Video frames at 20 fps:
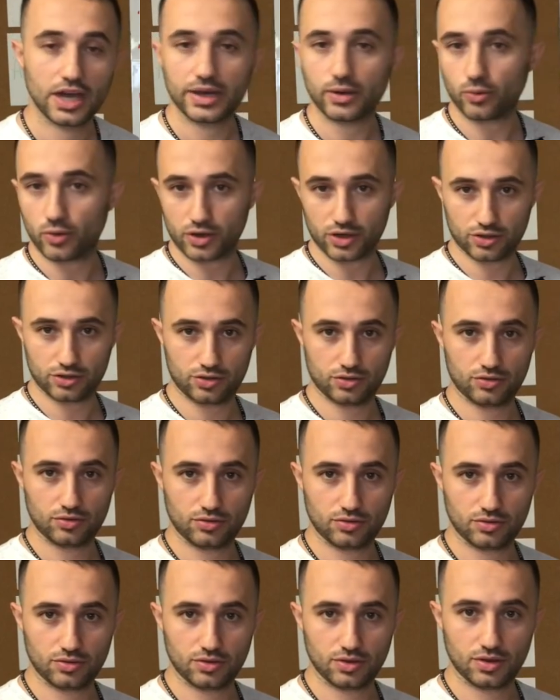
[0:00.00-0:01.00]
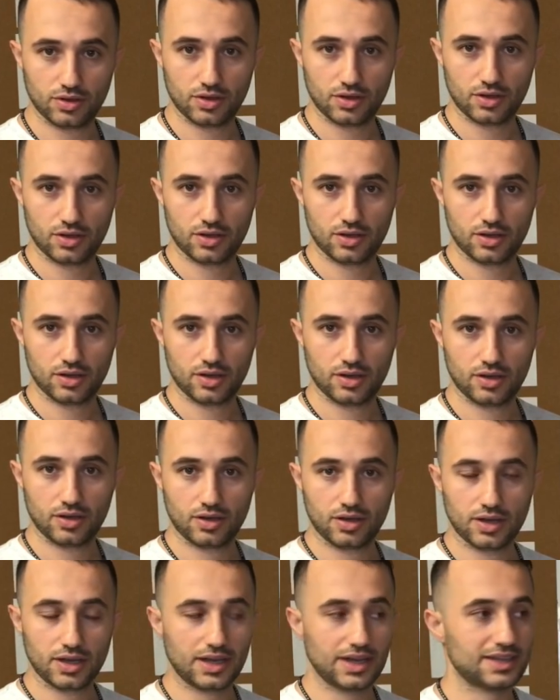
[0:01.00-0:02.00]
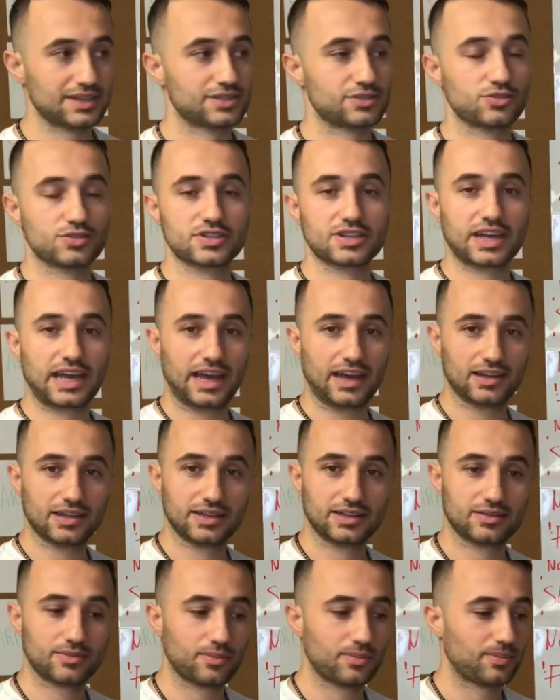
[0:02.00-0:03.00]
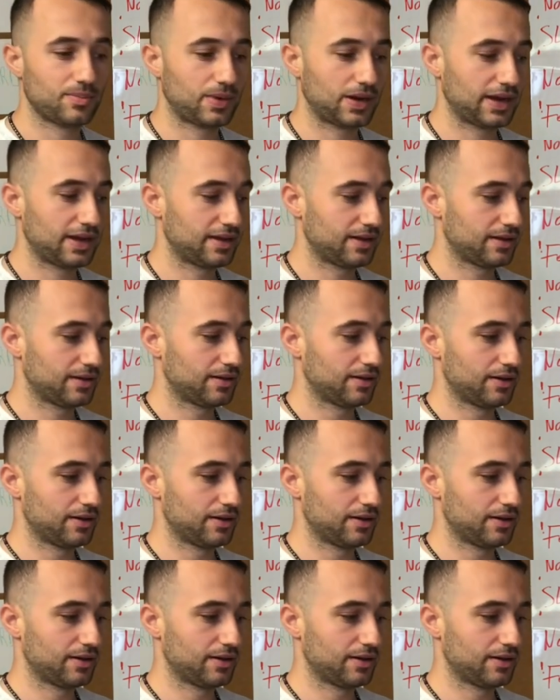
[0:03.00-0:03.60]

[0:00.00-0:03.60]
What you do is you scale it by